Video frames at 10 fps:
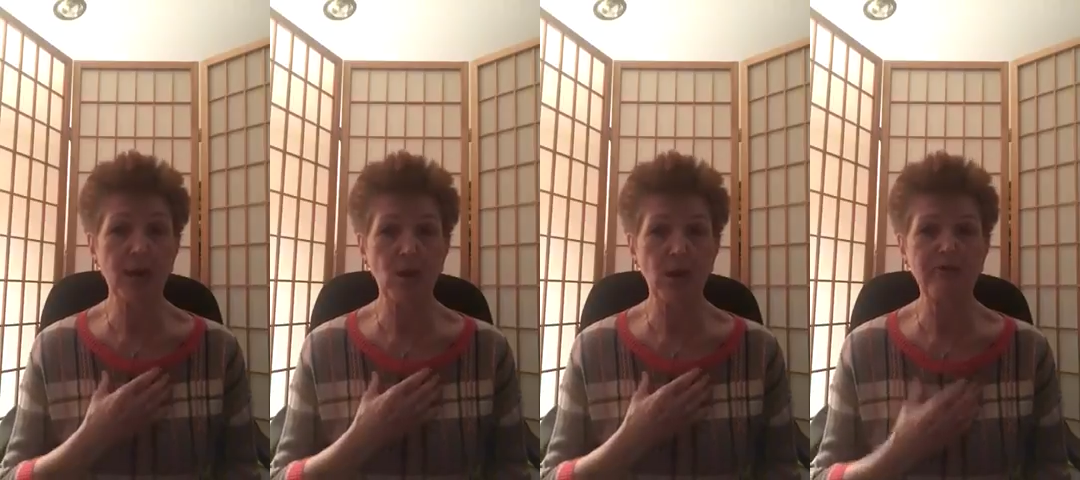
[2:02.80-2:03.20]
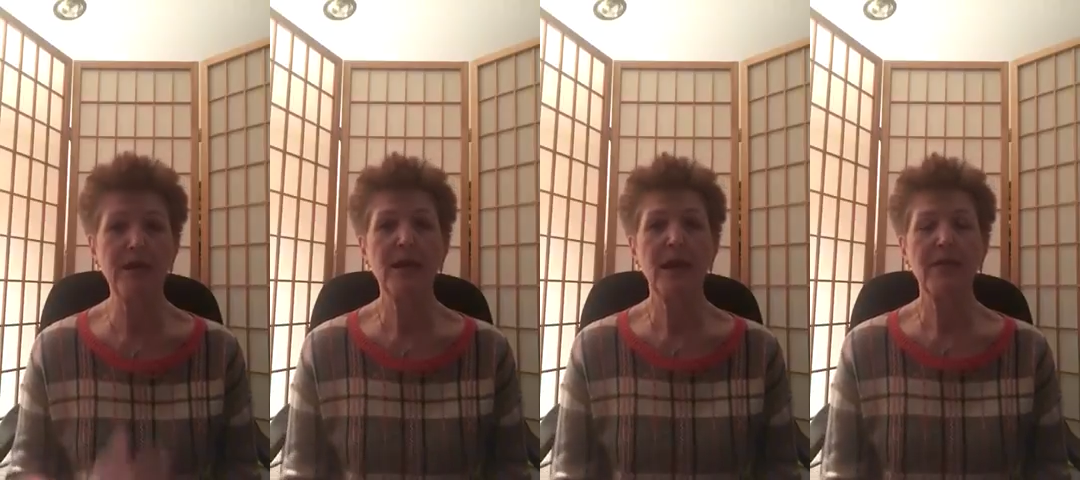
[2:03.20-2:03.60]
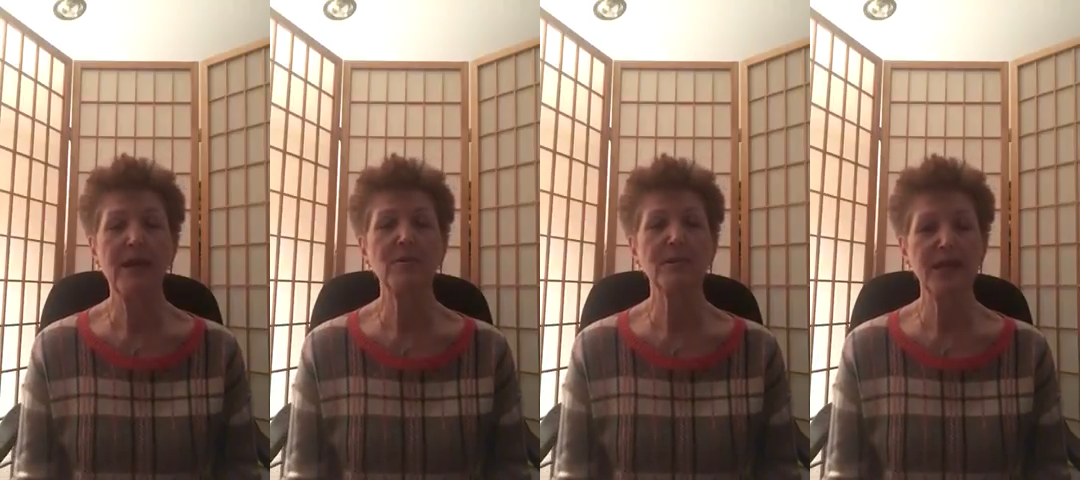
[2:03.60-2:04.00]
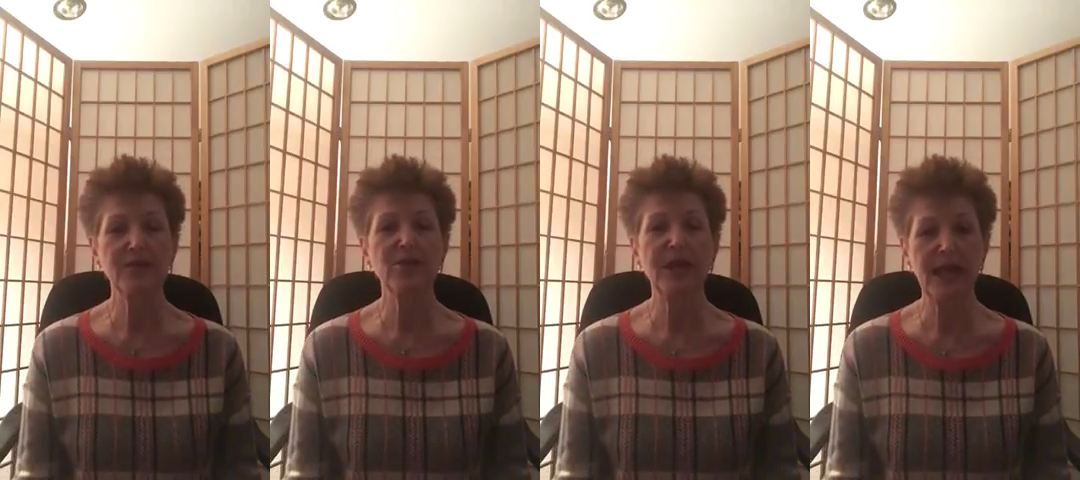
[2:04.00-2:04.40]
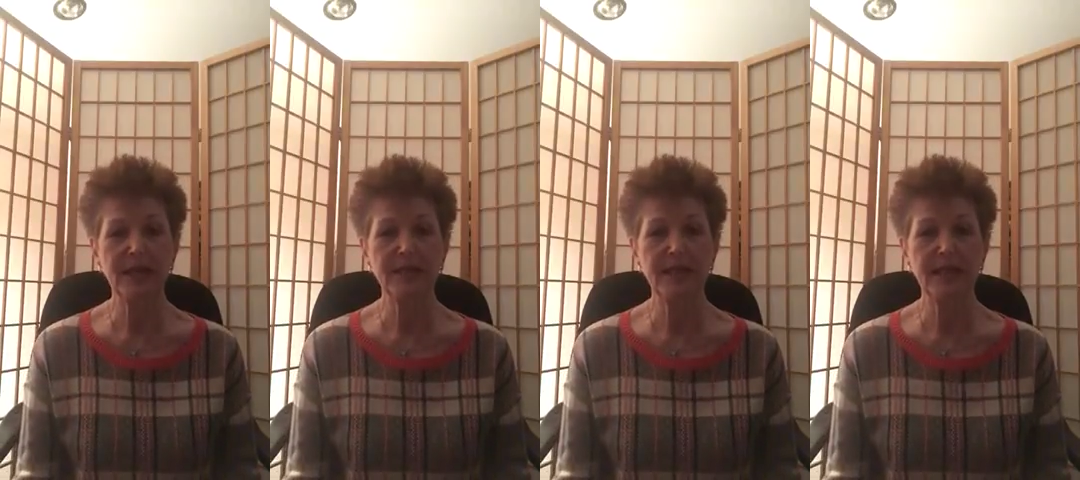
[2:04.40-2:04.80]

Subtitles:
know of, and that was Edgar Cayce.